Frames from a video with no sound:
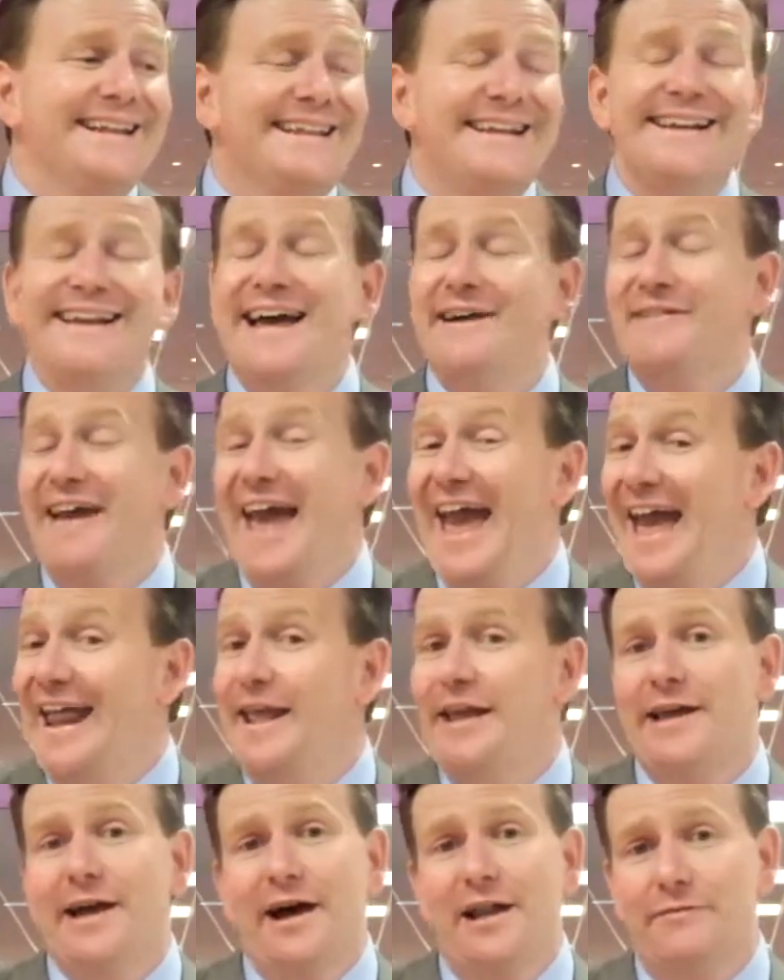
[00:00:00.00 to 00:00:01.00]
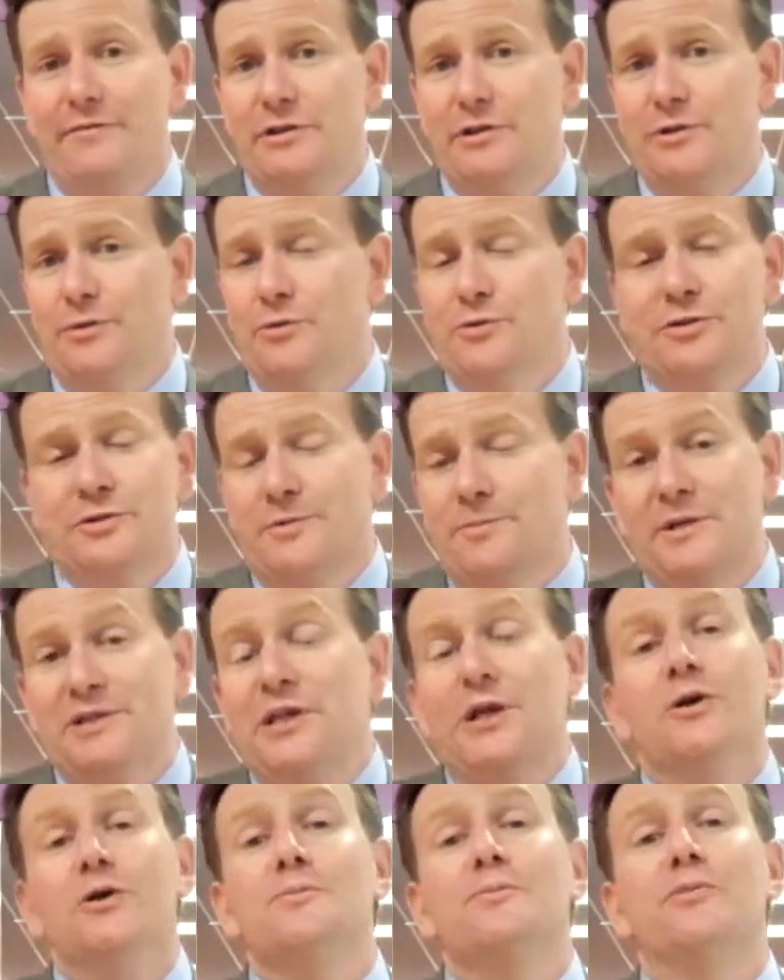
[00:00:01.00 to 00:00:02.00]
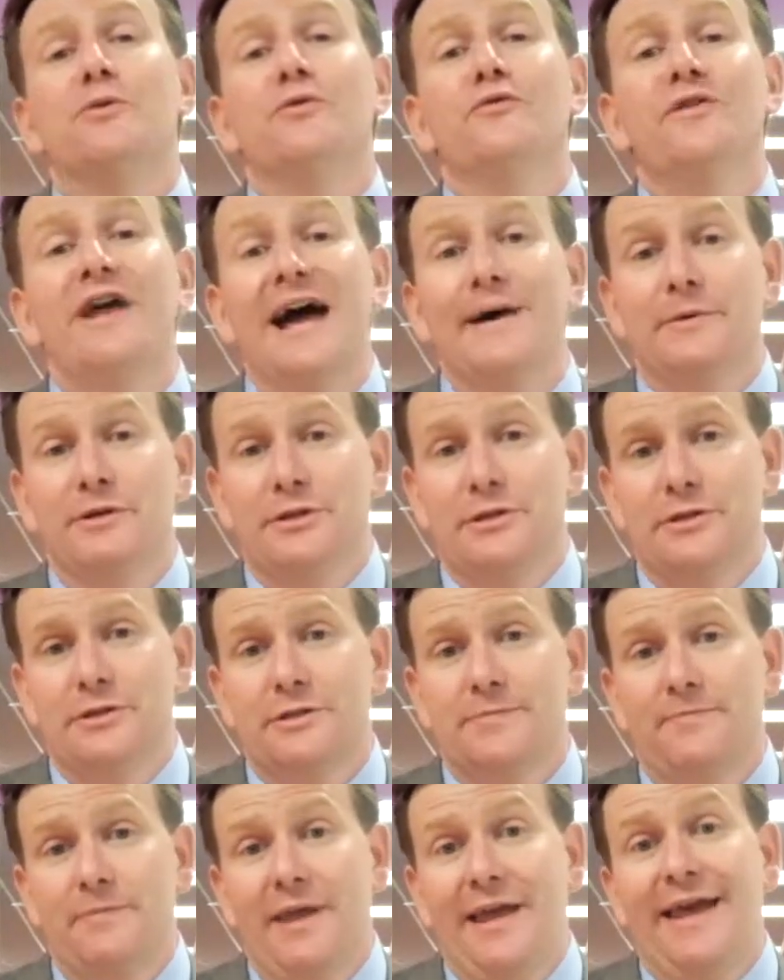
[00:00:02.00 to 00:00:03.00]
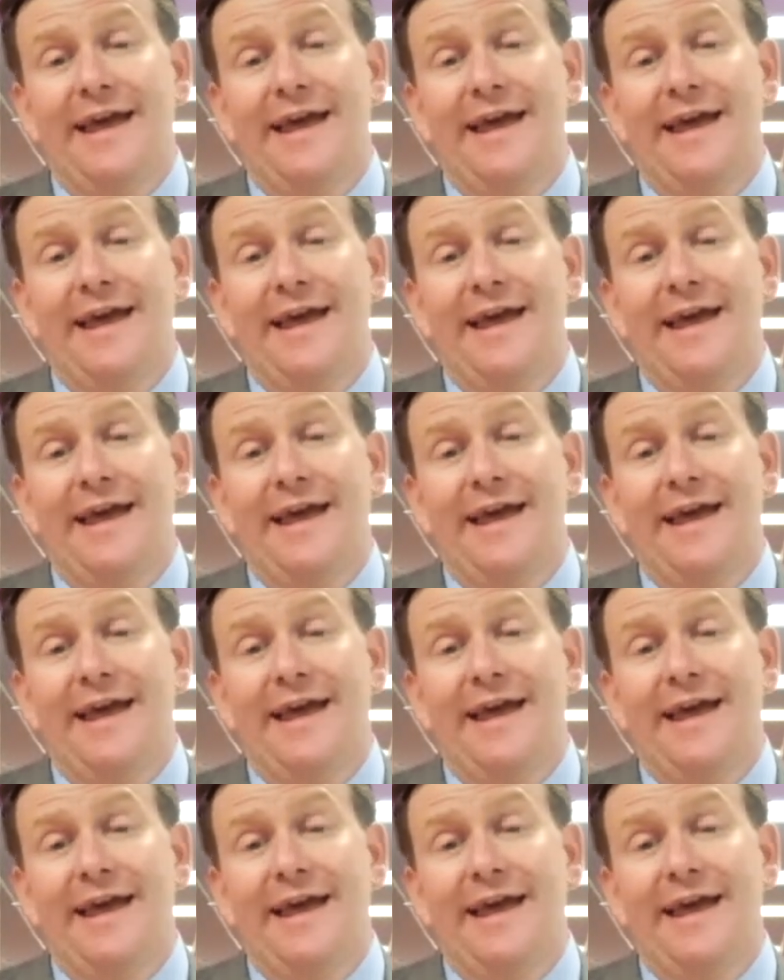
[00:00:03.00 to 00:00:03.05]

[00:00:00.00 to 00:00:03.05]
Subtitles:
didn't have any kind of issues because they couldn't prove damages.